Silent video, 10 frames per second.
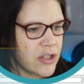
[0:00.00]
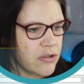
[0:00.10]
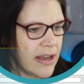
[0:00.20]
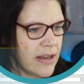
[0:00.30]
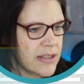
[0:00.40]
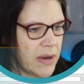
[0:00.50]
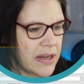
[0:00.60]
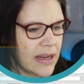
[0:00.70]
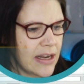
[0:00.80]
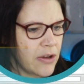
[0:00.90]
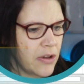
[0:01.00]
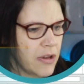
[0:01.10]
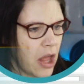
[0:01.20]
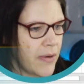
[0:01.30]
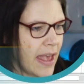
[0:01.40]
string. So we're going to click
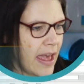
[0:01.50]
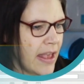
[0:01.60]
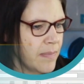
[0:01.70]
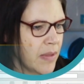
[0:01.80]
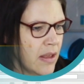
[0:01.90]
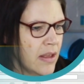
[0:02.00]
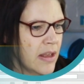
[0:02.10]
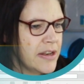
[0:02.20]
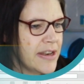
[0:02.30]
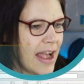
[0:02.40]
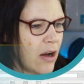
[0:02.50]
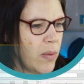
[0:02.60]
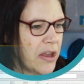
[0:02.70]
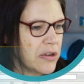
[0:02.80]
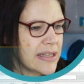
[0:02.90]
on OK. Now
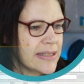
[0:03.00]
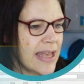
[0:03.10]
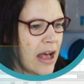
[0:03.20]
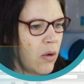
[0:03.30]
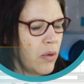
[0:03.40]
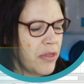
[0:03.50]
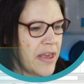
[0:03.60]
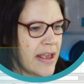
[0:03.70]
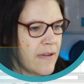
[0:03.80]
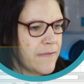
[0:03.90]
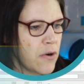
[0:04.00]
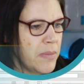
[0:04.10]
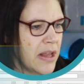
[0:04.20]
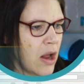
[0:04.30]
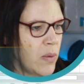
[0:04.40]
we've got to tell the
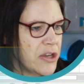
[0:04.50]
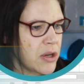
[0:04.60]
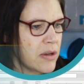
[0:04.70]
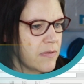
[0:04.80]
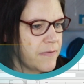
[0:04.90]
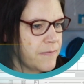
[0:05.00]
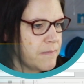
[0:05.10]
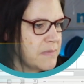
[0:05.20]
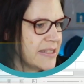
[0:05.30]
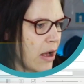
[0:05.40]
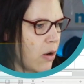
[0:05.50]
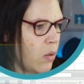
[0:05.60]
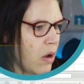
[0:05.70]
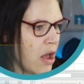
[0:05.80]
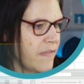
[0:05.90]
formula which
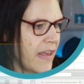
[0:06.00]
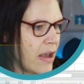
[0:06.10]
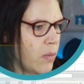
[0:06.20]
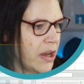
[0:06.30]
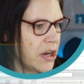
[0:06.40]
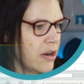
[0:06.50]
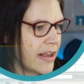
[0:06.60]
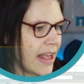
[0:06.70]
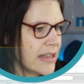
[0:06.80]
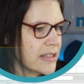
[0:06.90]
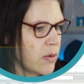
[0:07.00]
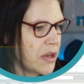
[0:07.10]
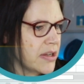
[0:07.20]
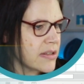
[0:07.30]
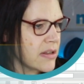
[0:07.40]
cell over here we're going to look at. So we're
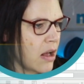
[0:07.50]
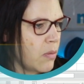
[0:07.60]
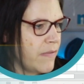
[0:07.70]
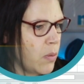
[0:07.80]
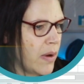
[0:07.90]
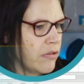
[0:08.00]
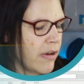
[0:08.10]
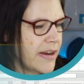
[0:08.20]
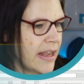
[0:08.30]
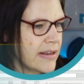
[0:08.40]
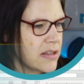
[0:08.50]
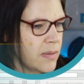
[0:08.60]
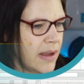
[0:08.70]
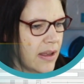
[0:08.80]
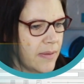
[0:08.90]
going to start with the one right next
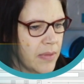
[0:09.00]
to it,